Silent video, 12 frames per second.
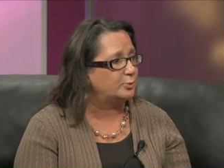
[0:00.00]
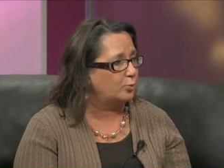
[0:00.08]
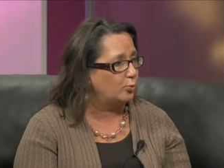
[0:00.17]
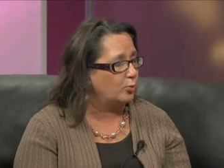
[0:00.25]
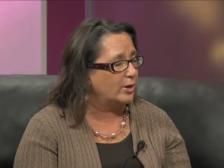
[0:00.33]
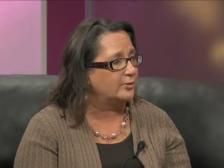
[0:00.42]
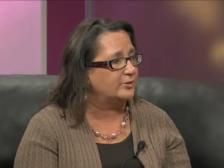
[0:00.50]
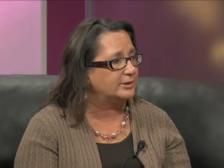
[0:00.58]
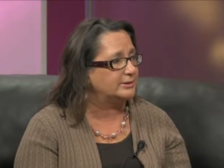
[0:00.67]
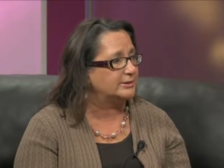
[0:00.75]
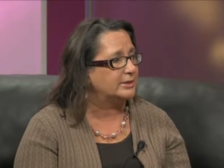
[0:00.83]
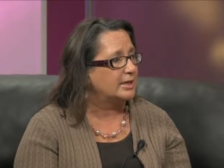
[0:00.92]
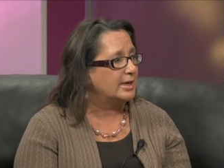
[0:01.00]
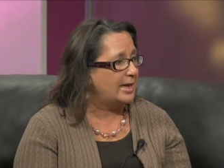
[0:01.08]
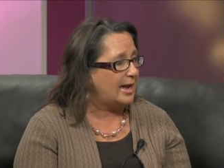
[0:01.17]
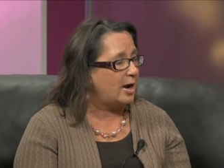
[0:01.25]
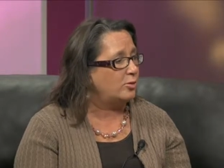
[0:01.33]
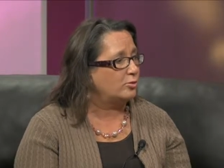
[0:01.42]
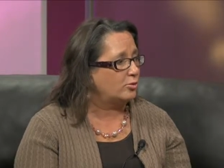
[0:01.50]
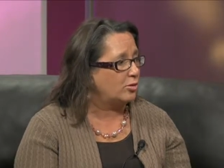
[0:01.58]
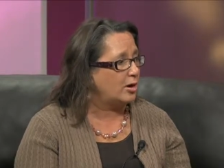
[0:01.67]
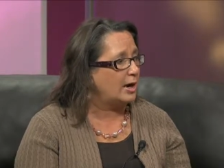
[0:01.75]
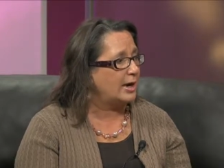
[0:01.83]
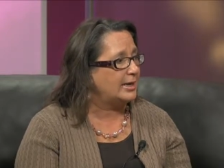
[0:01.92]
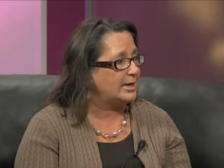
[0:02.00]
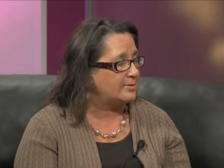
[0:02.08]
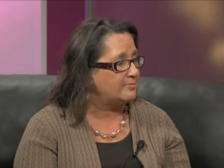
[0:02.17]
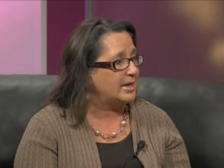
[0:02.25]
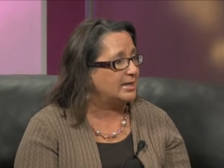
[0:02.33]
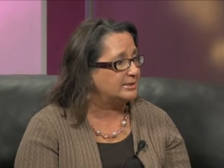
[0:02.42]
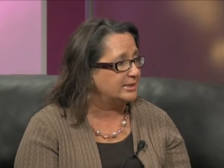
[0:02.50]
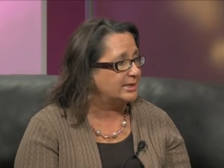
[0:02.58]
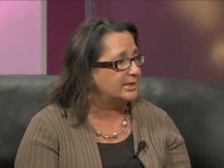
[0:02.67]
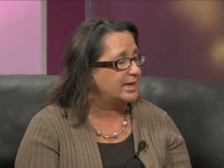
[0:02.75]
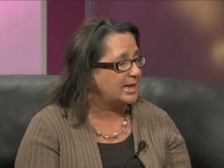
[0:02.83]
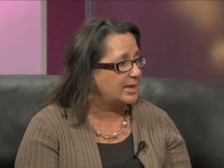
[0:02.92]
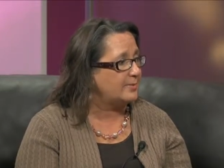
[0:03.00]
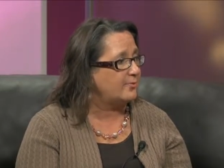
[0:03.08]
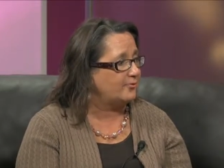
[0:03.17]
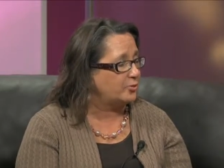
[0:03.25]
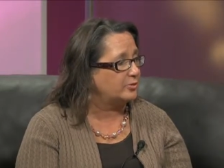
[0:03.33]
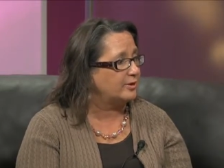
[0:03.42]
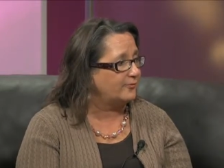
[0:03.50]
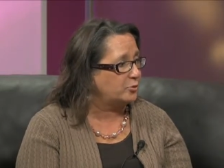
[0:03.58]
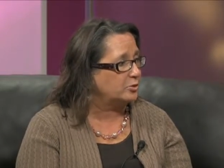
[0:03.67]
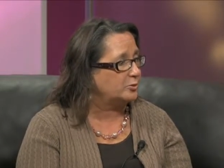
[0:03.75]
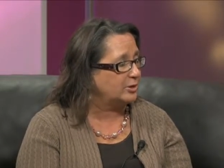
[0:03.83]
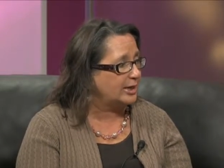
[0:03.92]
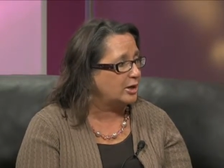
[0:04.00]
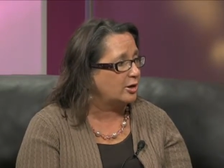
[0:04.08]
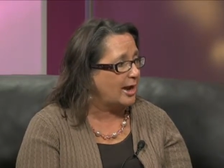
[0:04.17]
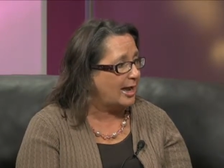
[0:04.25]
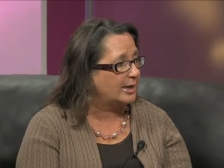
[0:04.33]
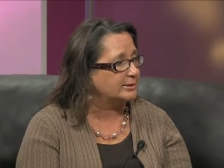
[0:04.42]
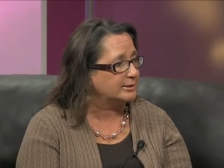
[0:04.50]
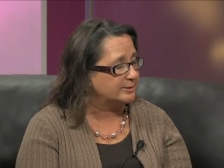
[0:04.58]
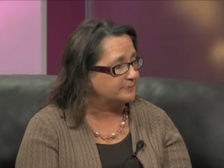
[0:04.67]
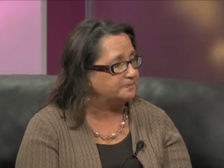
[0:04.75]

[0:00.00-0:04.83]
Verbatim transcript: where this outcry and mandate came for the Affordable Care Act.